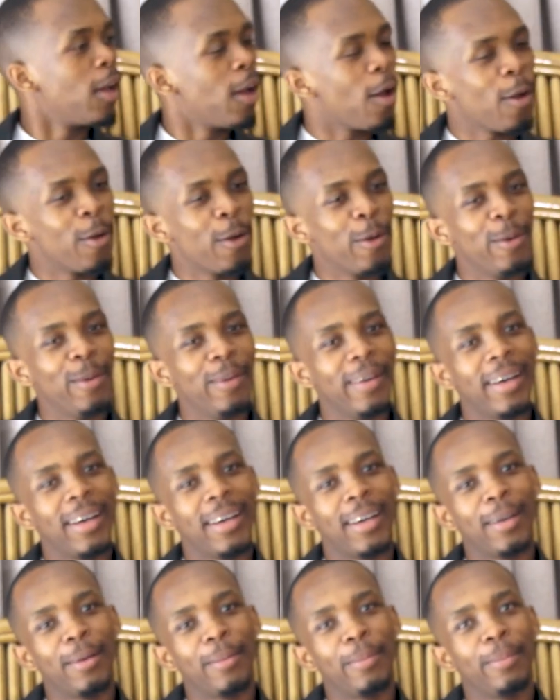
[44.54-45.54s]

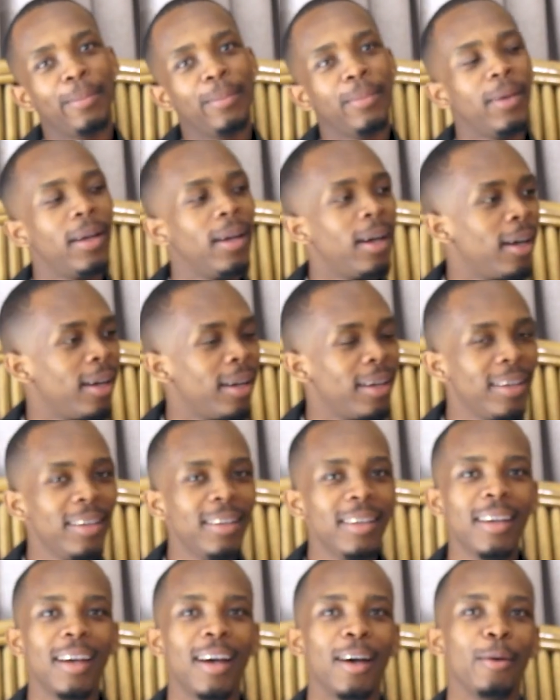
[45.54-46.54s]
Hi,
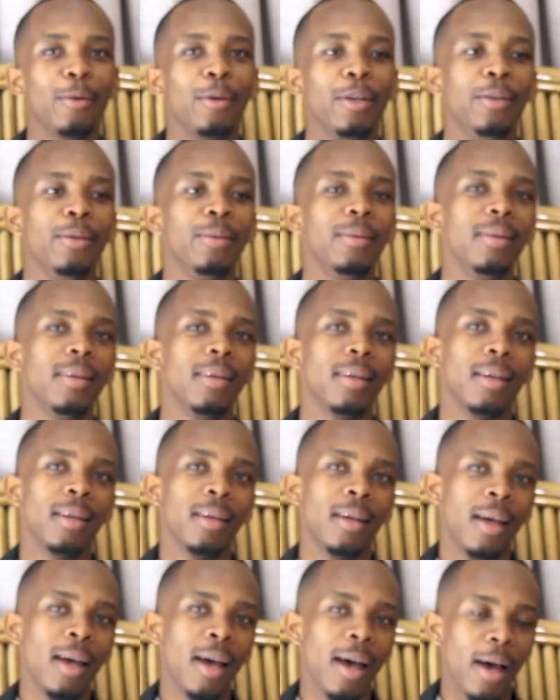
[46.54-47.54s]
how are you?
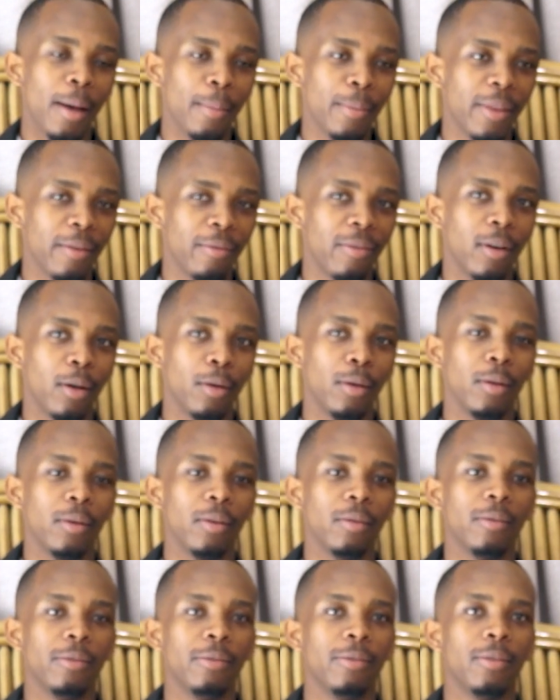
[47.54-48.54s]
I'm the founder
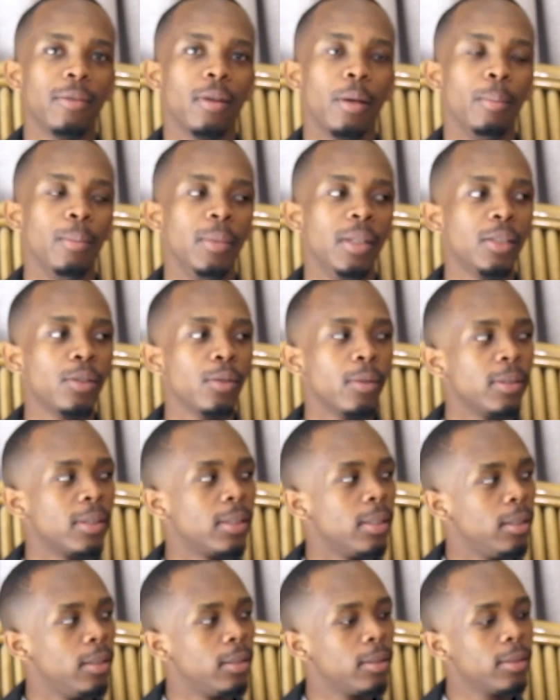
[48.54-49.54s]
of Miss
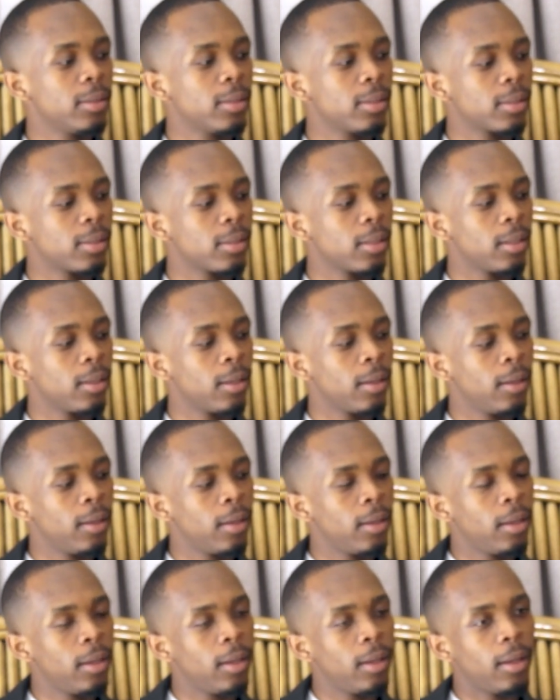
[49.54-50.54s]
Assiduous.
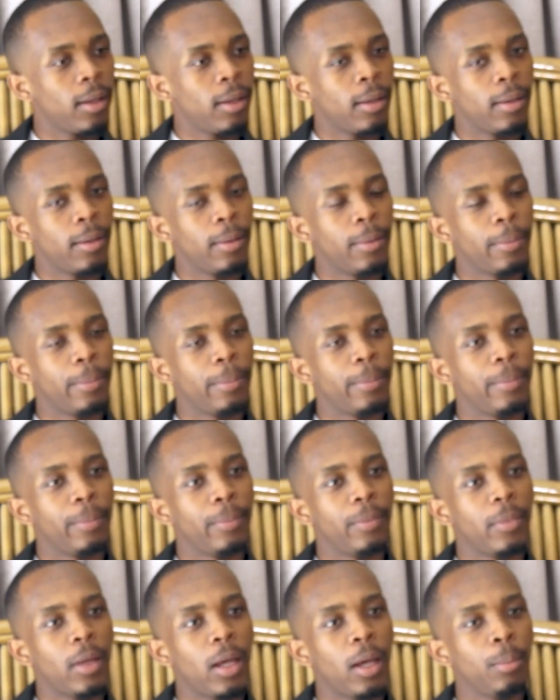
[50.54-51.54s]

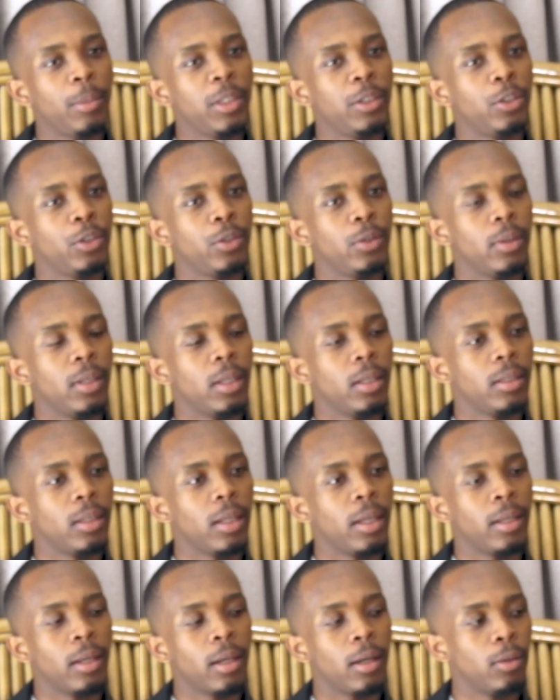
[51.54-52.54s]
I'm a student
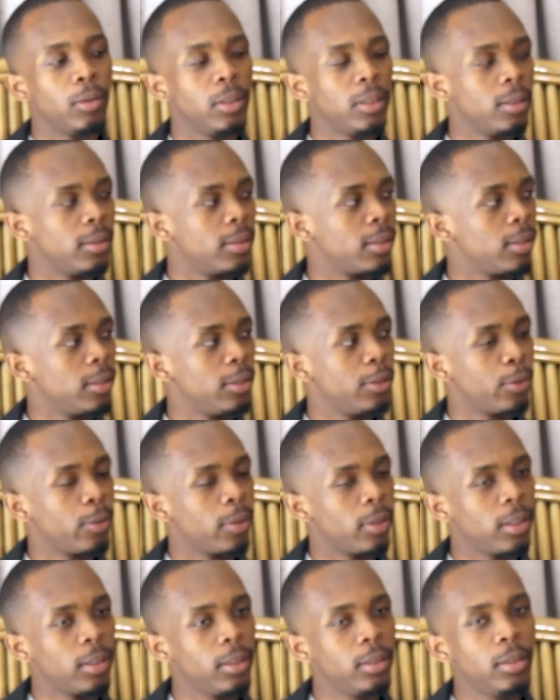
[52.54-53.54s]
at Gauteng City
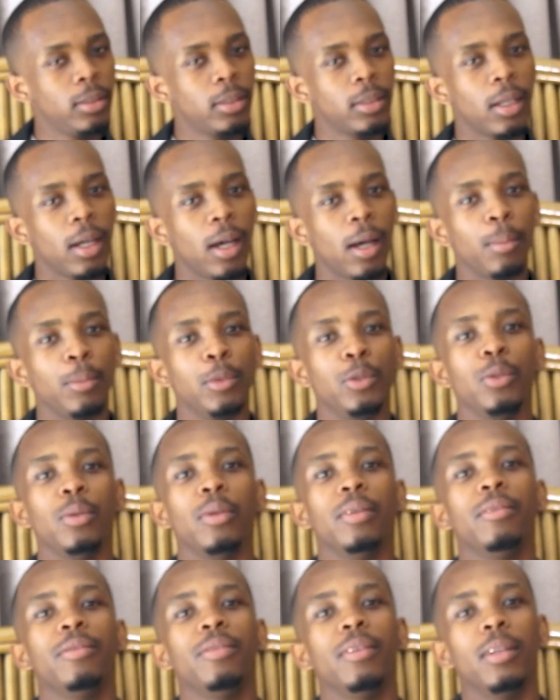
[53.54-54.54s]
College. I'm
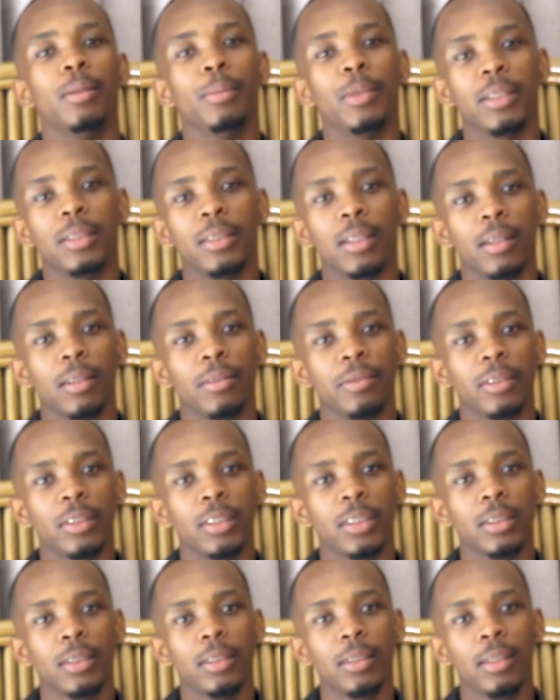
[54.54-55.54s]
doing film and
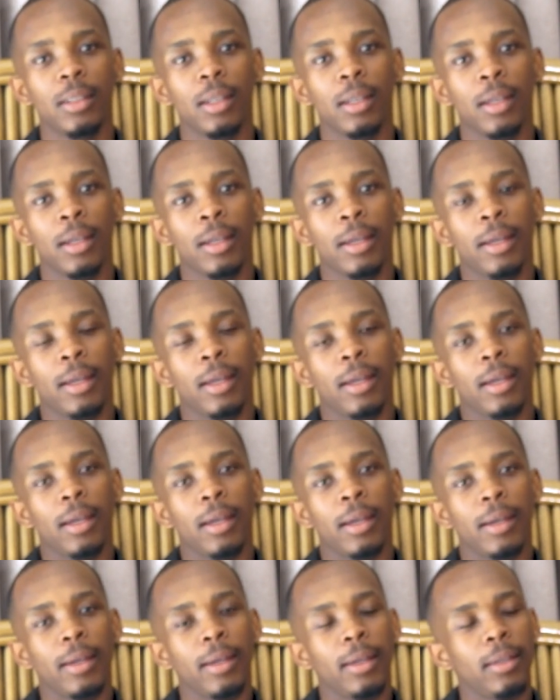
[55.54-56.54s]
television.
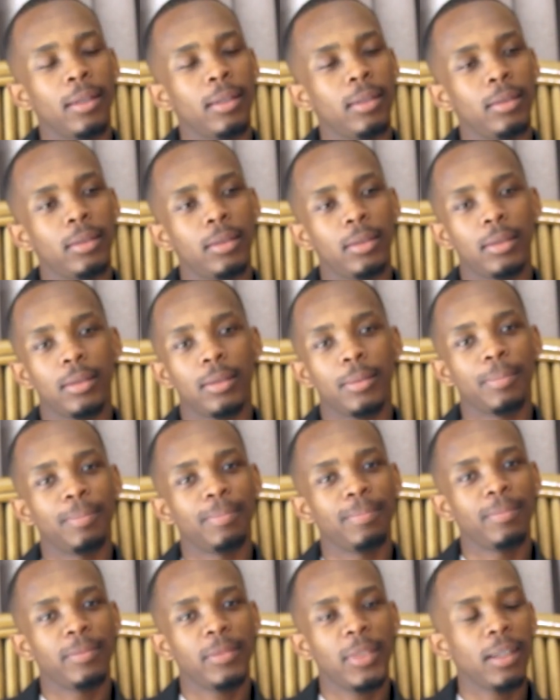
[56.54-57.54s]
And
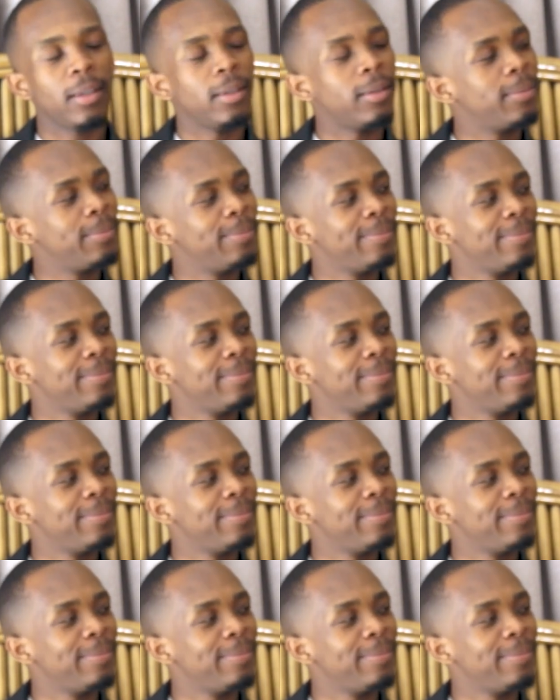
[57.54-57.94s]
yeah.